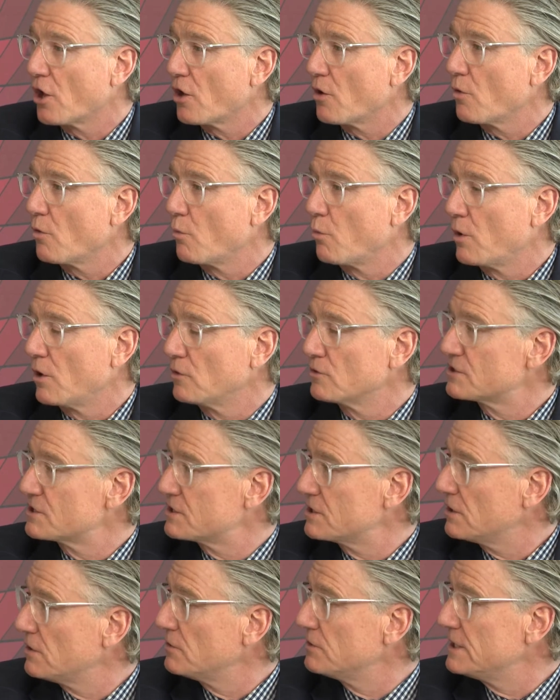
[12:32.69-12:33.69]
will
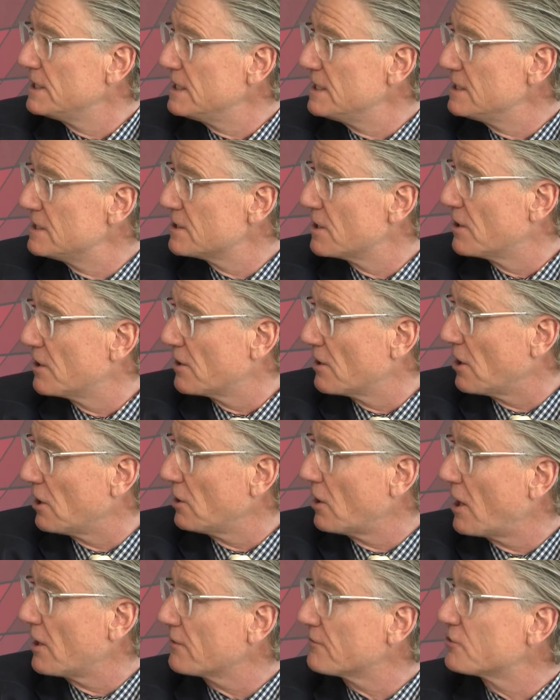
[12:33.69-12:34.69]
still need a
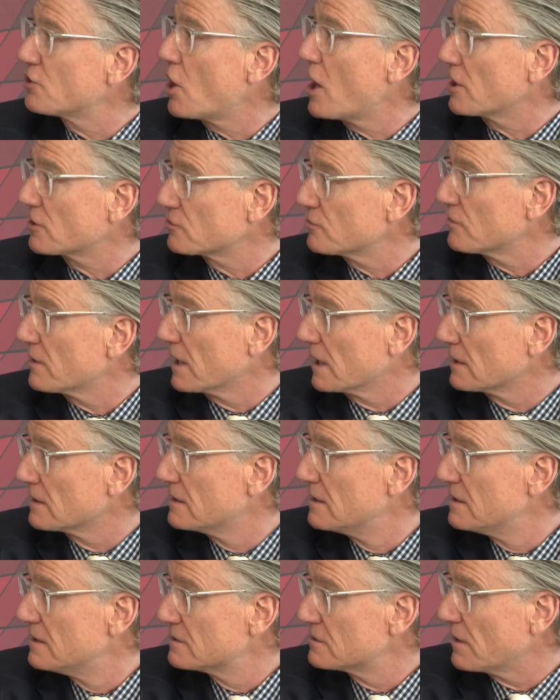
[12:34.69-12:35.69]
lot of doctoring.
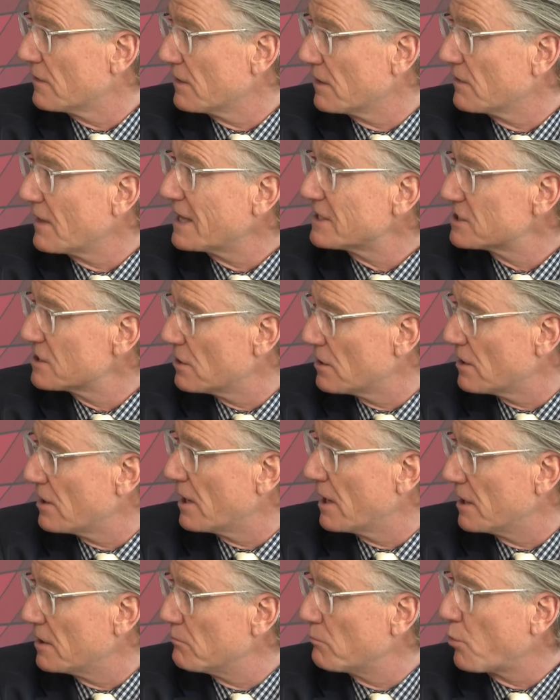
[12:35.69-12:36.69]
So I think that's
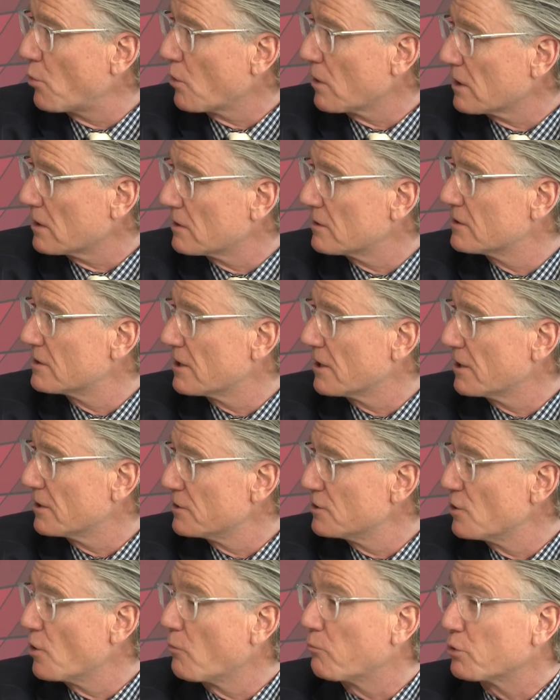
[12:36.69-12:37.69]
an important
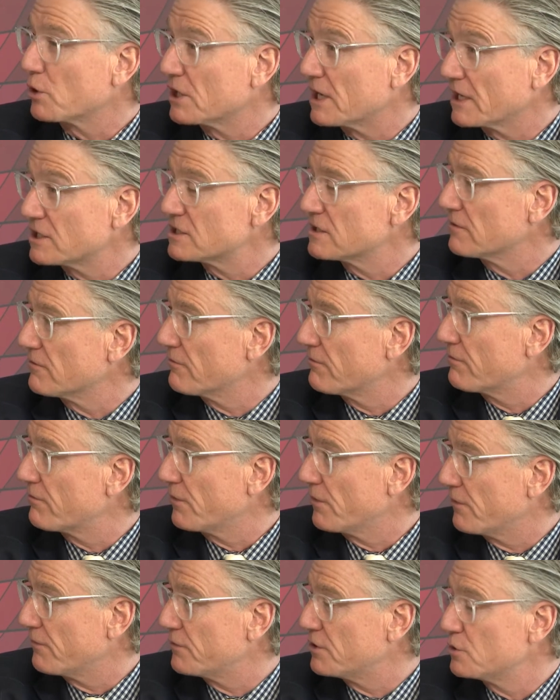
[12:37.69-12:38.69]
prediction
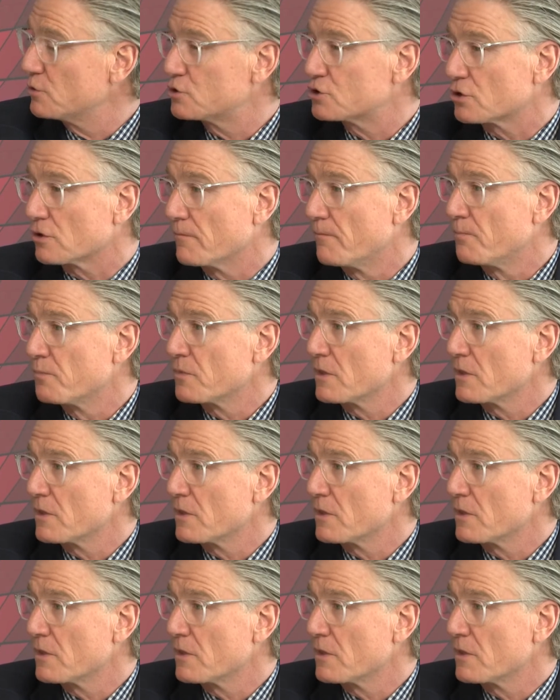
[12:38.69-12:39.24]
for the future.